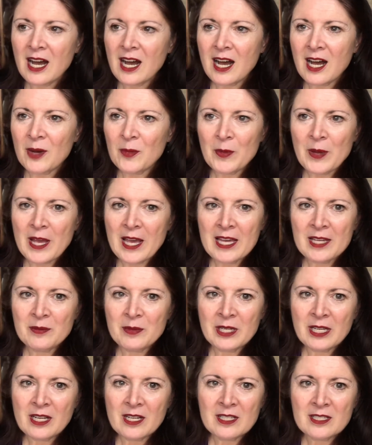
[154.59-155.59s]
Um, and
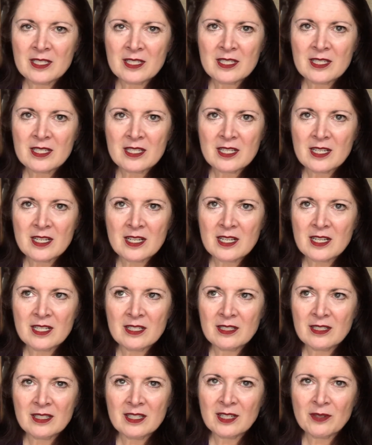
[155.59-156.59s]
because
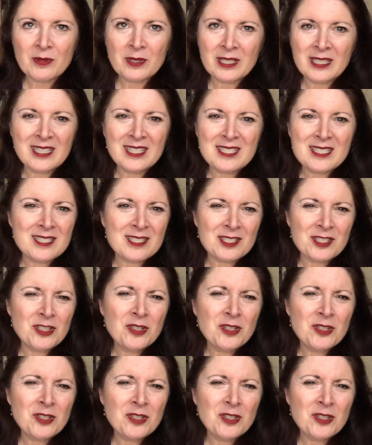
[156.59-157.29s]
there really isn't